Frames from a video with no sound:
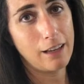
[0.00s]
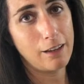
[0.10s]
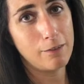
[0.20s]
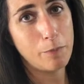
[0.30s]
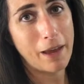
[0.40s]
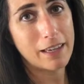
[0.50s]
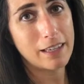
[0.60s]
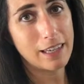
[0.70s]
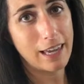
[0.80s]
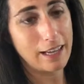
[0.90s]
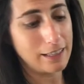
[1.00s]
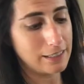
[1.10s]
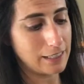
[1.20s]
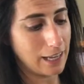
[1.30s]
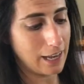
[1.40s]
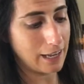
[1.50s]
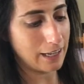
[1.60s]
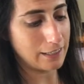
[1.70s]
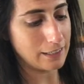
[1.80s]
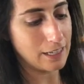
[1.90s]
of buying in cans.
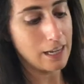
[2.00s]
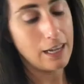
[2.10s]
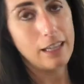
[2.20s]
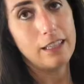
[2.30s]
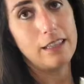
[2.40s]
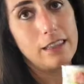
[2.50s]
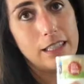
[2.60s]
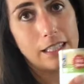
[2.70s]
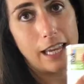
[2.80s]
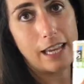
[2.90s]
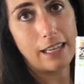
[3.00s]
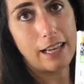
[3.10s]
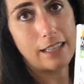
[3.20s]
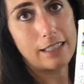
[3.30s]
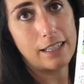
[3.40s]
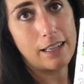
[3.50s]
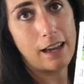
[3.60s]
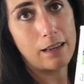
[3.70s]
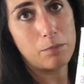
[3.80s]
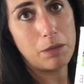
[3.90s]
And this can has a
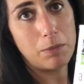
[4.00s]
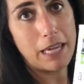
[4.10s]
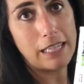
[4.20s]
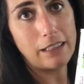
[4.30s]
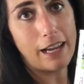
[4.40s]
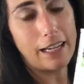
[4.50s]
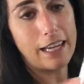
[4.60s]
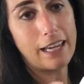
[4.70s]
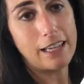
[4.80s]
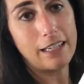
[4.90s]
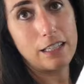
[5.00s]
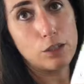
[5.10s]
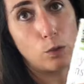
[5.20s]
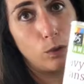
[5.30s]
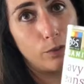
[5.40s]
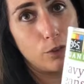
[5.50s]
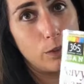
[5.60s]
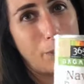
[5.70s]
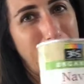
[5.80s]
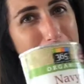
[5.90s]
non-BPA lining, and it is the Whole
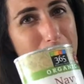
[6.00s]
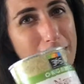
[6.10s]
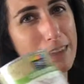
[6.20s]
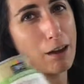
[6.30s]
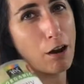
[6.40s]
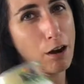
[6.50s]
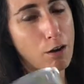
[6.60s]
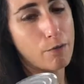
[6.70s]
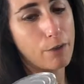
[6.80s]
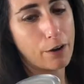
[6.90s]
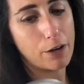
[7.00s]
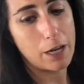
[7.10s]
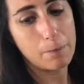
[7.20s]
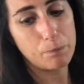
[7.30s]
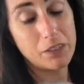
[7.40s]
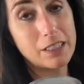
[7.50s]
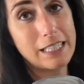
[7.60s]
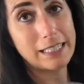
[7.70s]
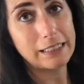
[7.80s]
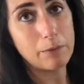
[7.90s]
Foods brand, and they are very
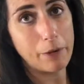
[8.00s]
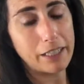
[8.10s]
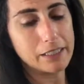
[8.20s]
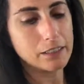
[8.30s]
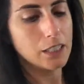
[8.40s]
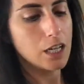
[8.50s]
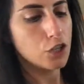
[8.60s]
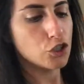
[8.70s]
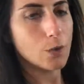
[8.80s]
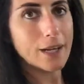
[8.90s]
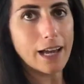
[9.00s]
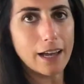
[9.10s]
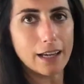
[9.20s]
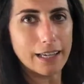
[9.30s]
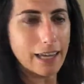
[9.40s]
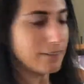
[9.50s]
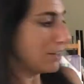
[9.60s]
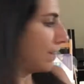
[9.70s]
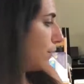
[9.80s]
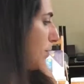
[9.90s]
decently priced. So I got a can of
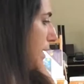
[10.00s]
navy